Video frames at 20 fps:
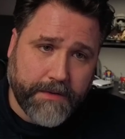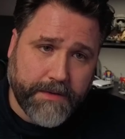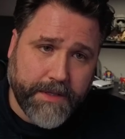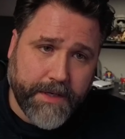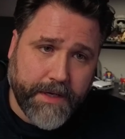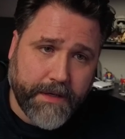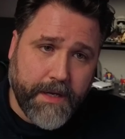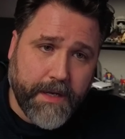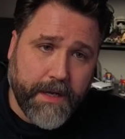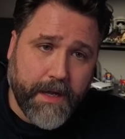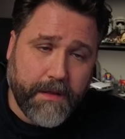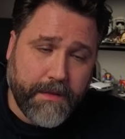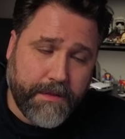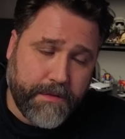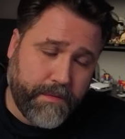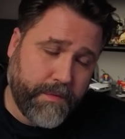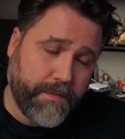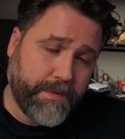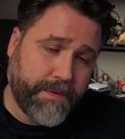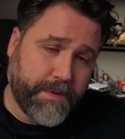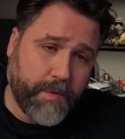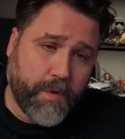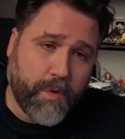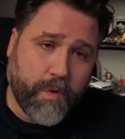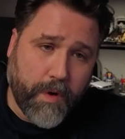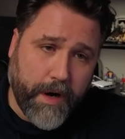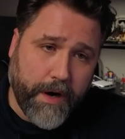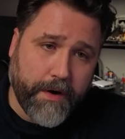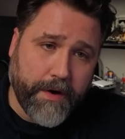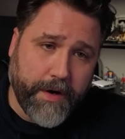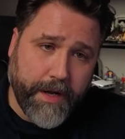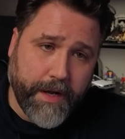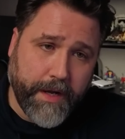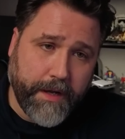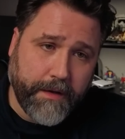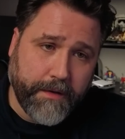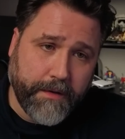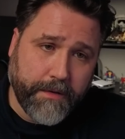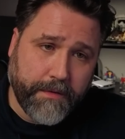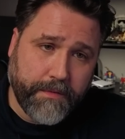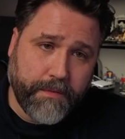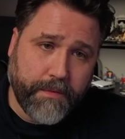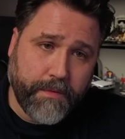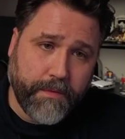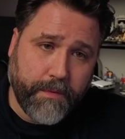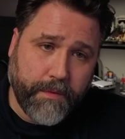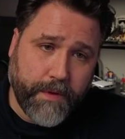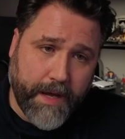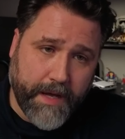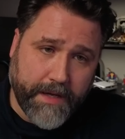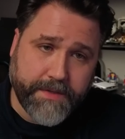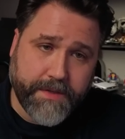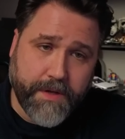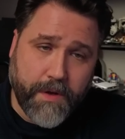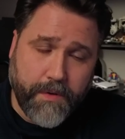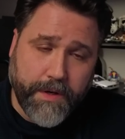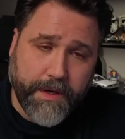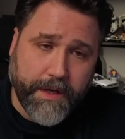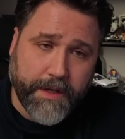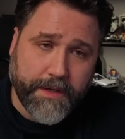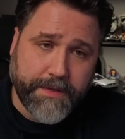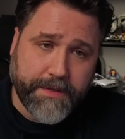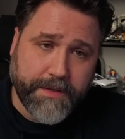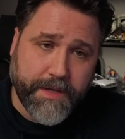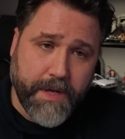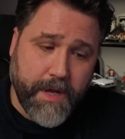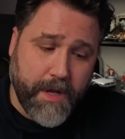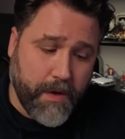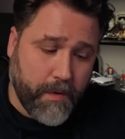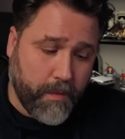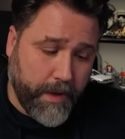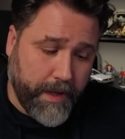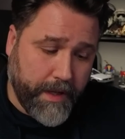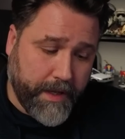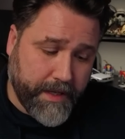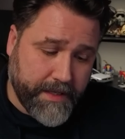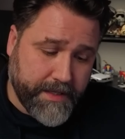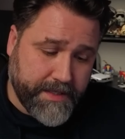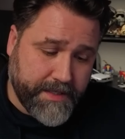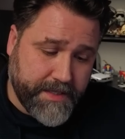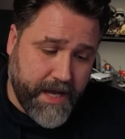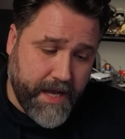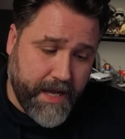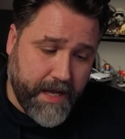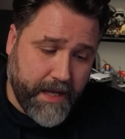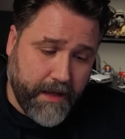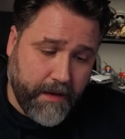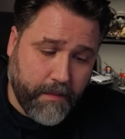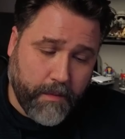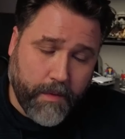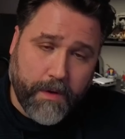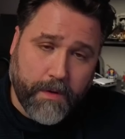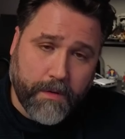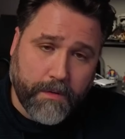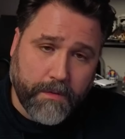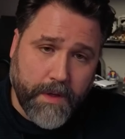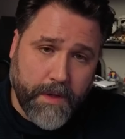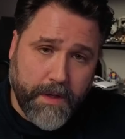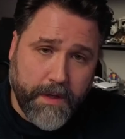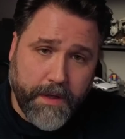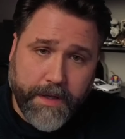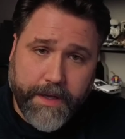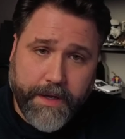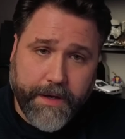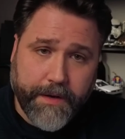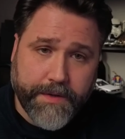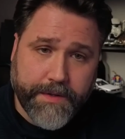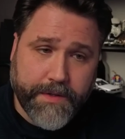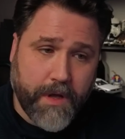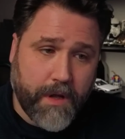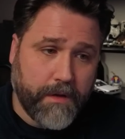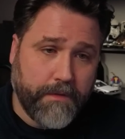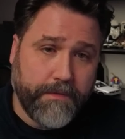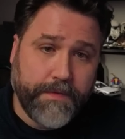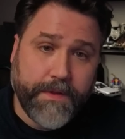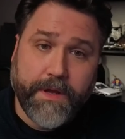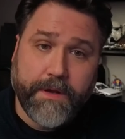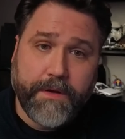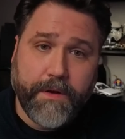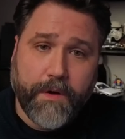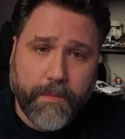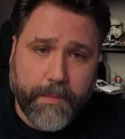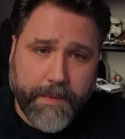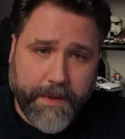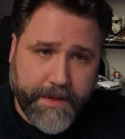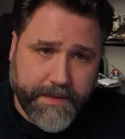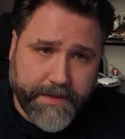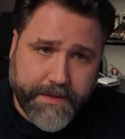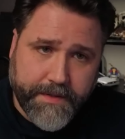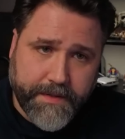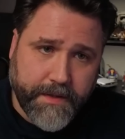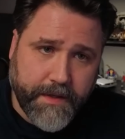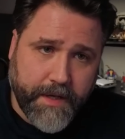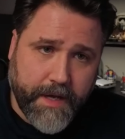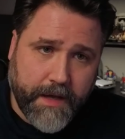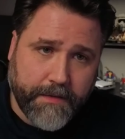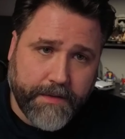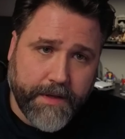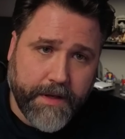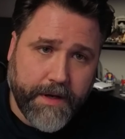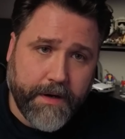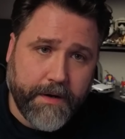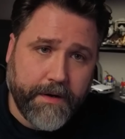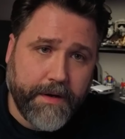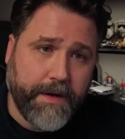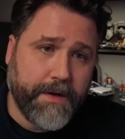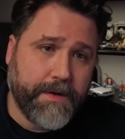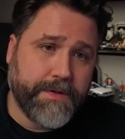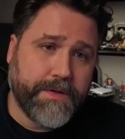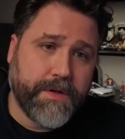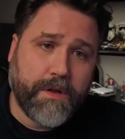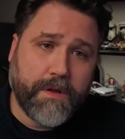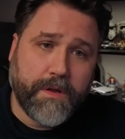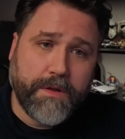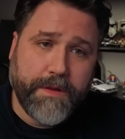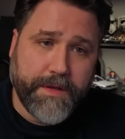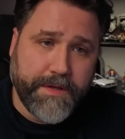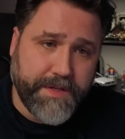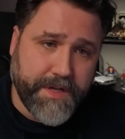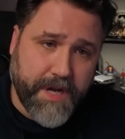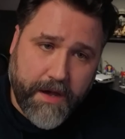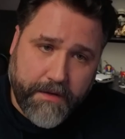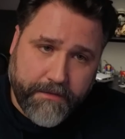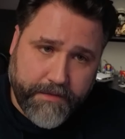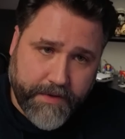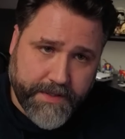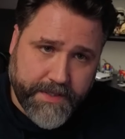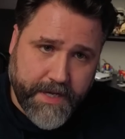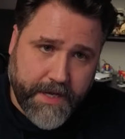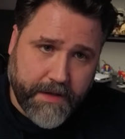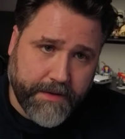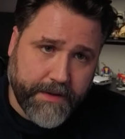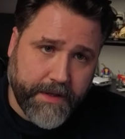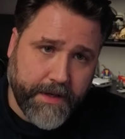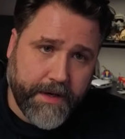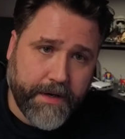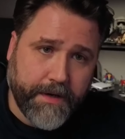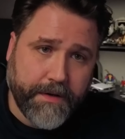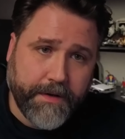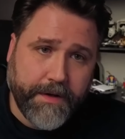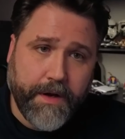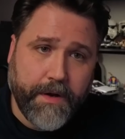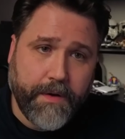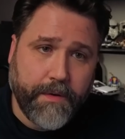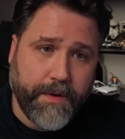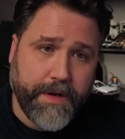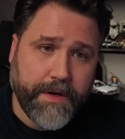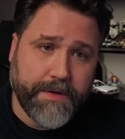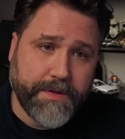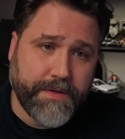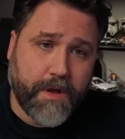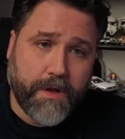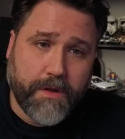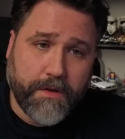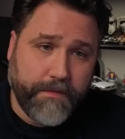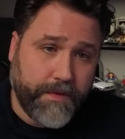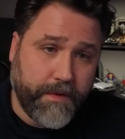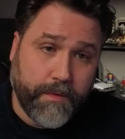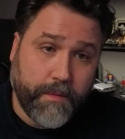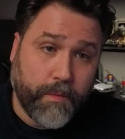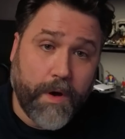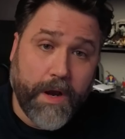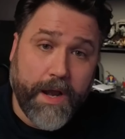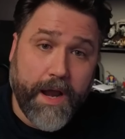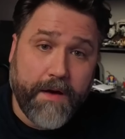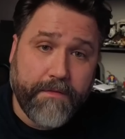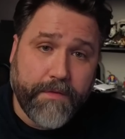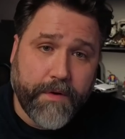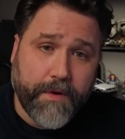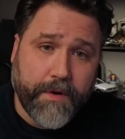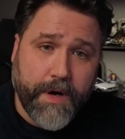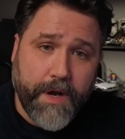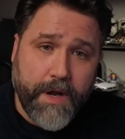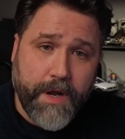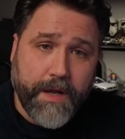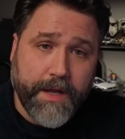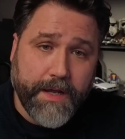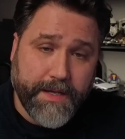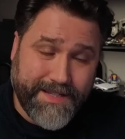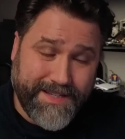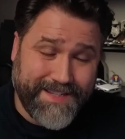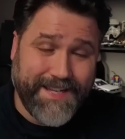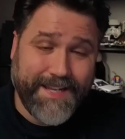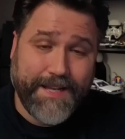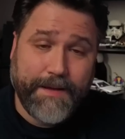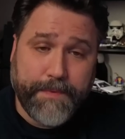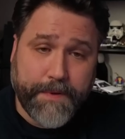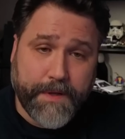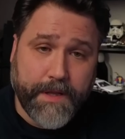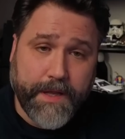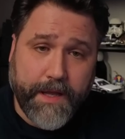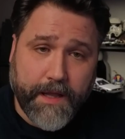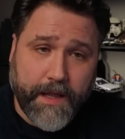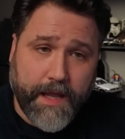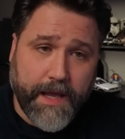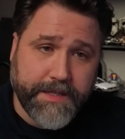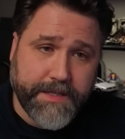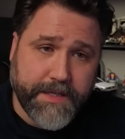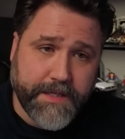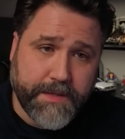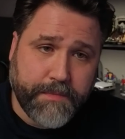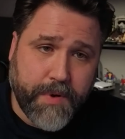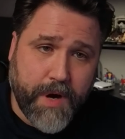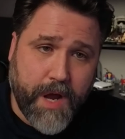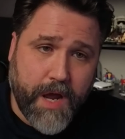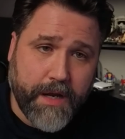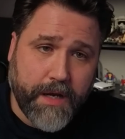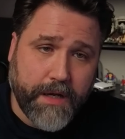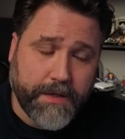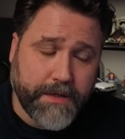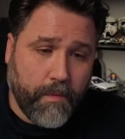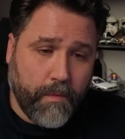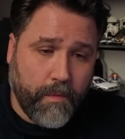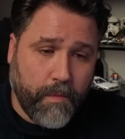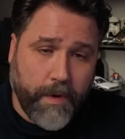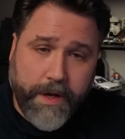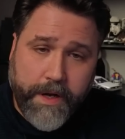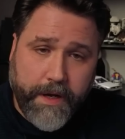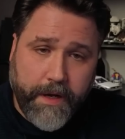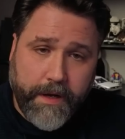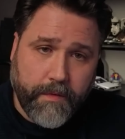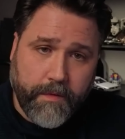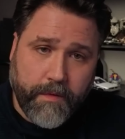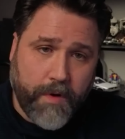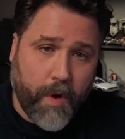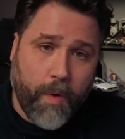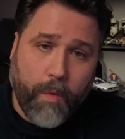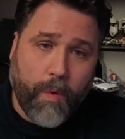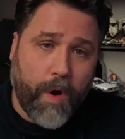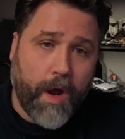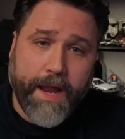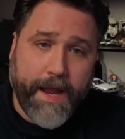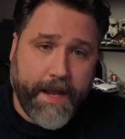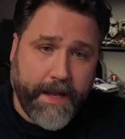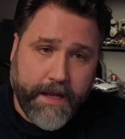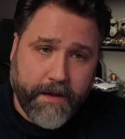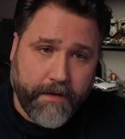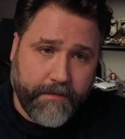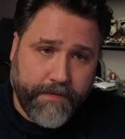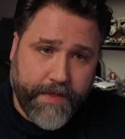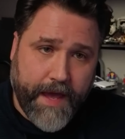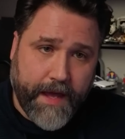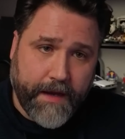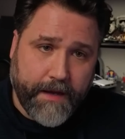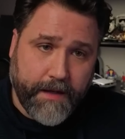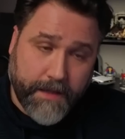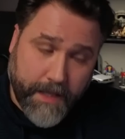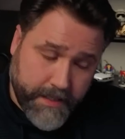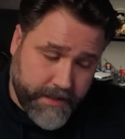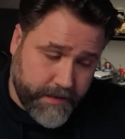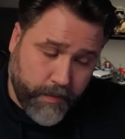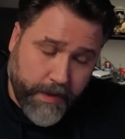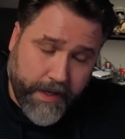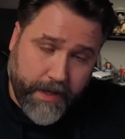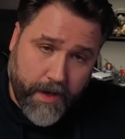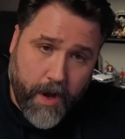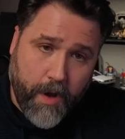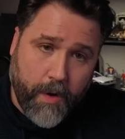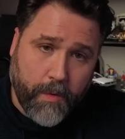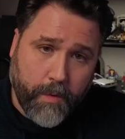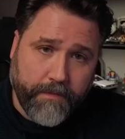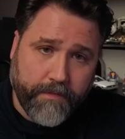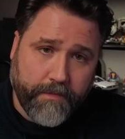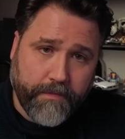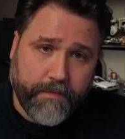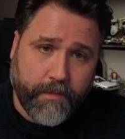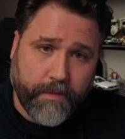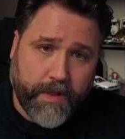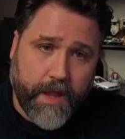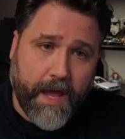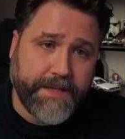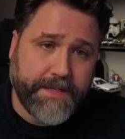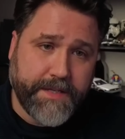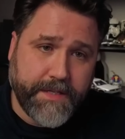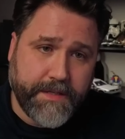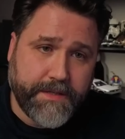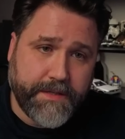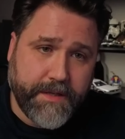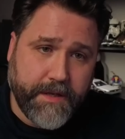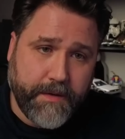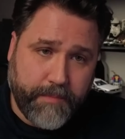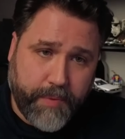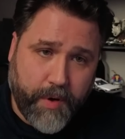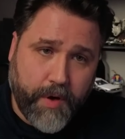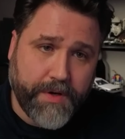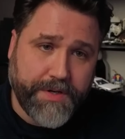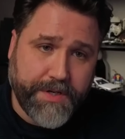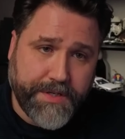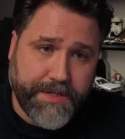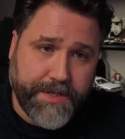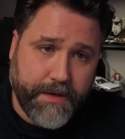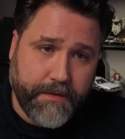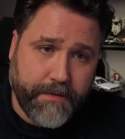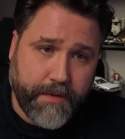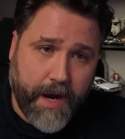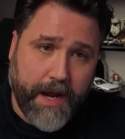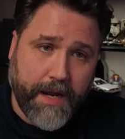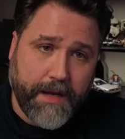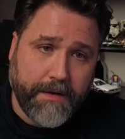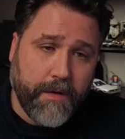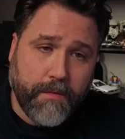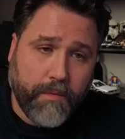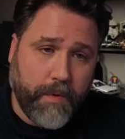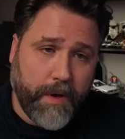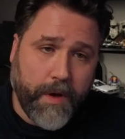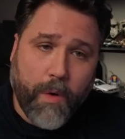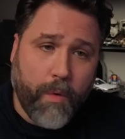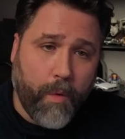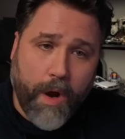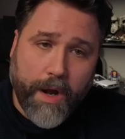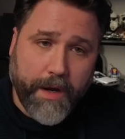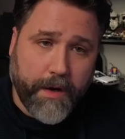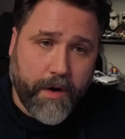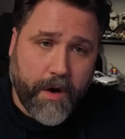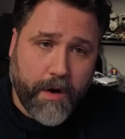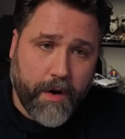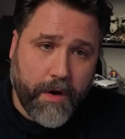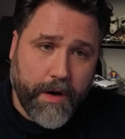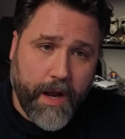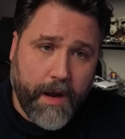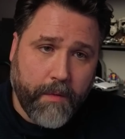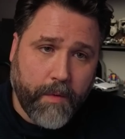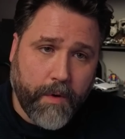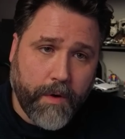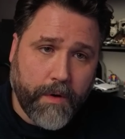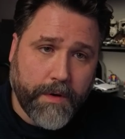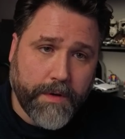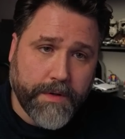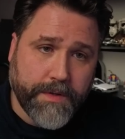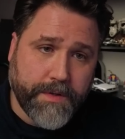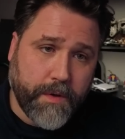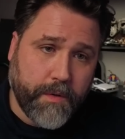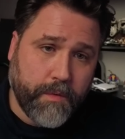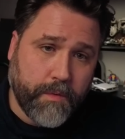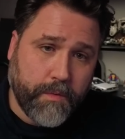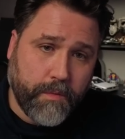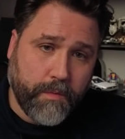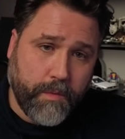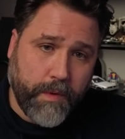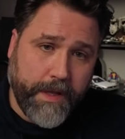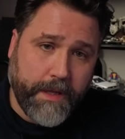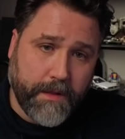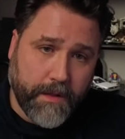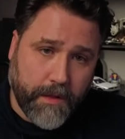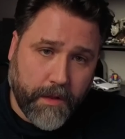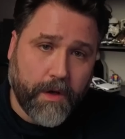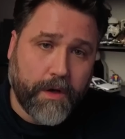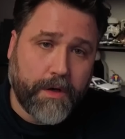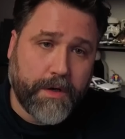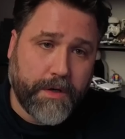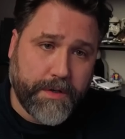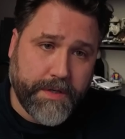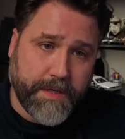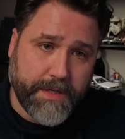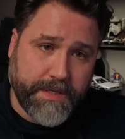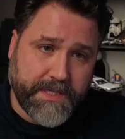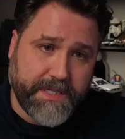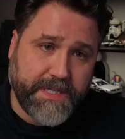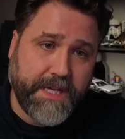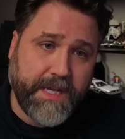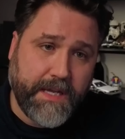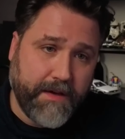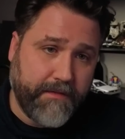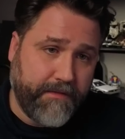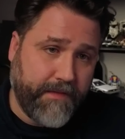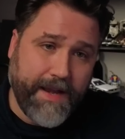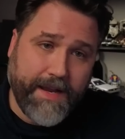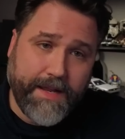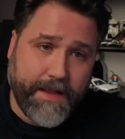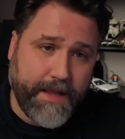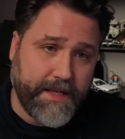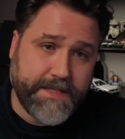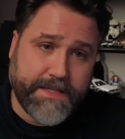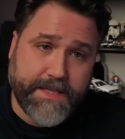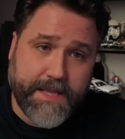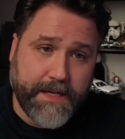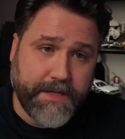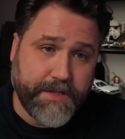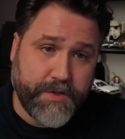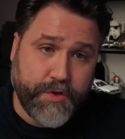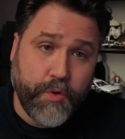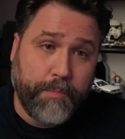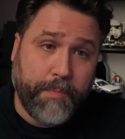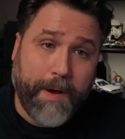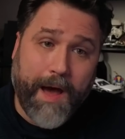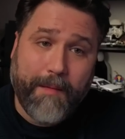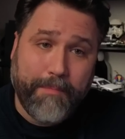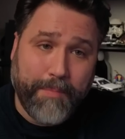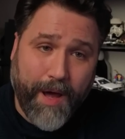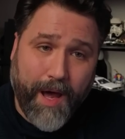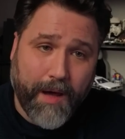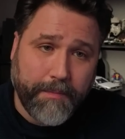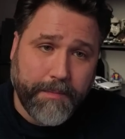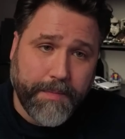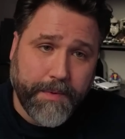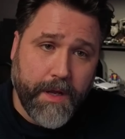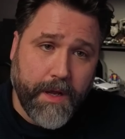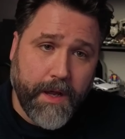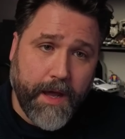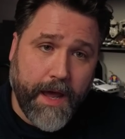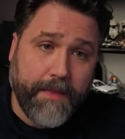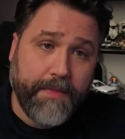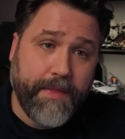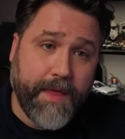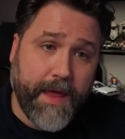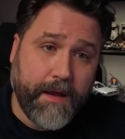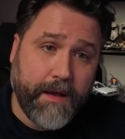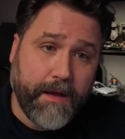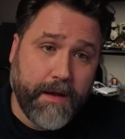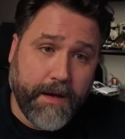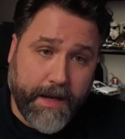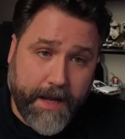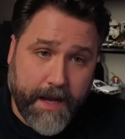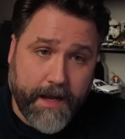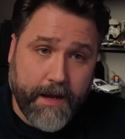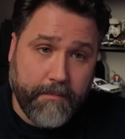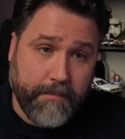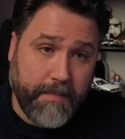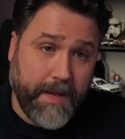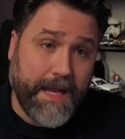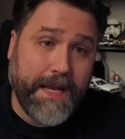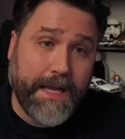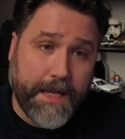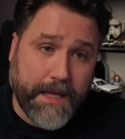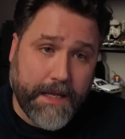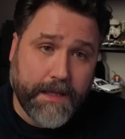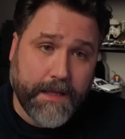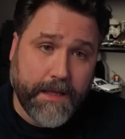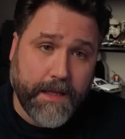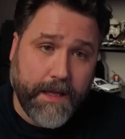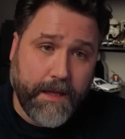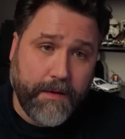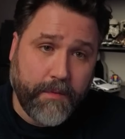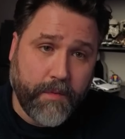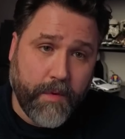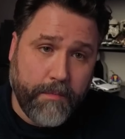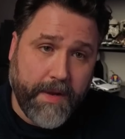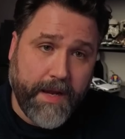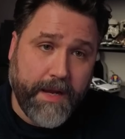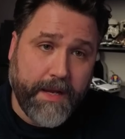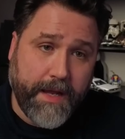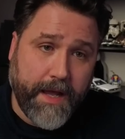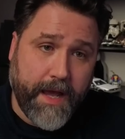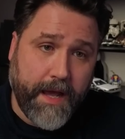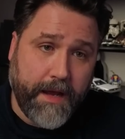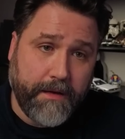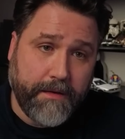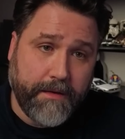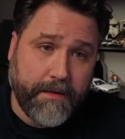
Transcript: there. And through some querying through Axonious, we can say, well, here's all of the Adobes out there. Here's all of the Javas out there. Here's all of the whatever is typically a licensed product. We don't want any of that unless we know we've licensed and purchased it, right? We don't want it on our network. So we look to see if any of these things do pop up, and then can immediately remediate